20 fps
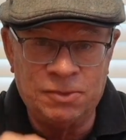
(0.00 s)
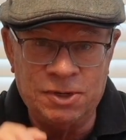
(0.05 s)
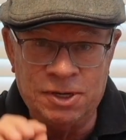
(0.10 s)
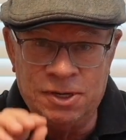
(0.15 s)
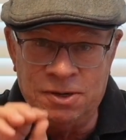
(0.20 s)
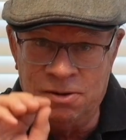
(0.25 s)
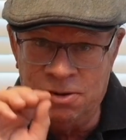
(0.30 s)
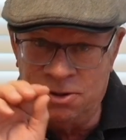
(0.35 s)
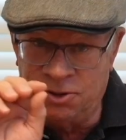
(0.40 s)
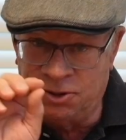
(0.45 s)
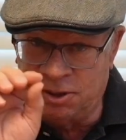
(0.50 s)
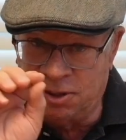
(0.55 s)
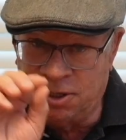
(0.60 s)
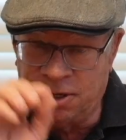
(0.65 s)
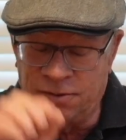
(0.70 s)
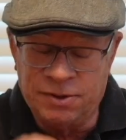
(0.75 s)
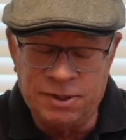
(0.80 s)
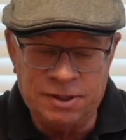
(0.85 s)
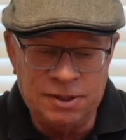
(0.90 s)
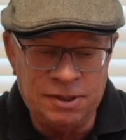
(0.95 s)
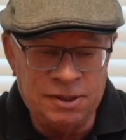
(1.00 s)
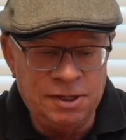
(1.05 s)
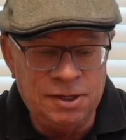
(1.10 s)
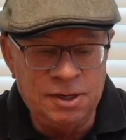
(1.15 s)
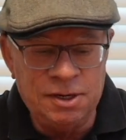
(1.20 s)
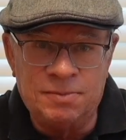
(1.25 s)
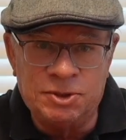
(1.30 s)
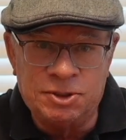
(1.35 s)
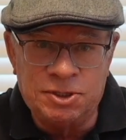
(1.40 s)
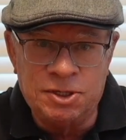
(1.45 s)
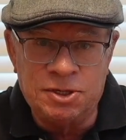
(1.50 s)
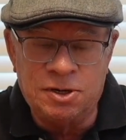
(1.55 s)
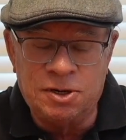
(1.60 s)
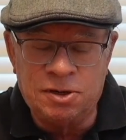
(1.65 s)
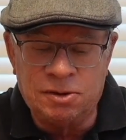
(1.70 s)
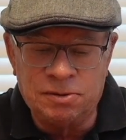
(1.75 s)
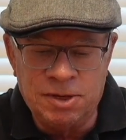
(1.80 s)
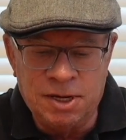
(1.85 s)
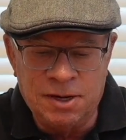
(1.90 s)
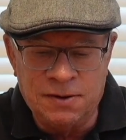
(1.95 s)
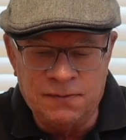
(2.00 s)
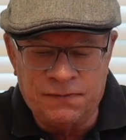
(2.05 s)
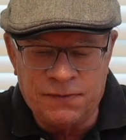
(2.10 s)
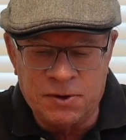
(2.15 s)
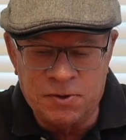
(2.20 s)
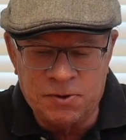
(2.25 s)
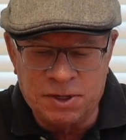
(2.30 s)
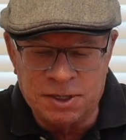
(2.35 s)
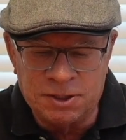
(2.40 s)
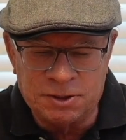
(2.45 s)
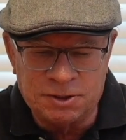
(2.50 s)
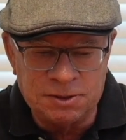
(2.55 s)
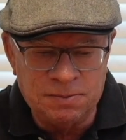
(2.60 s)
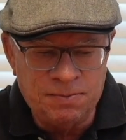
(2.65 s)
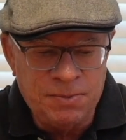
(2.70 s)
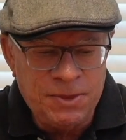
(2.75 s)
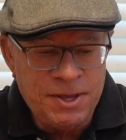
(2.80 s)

You saw the center in focus.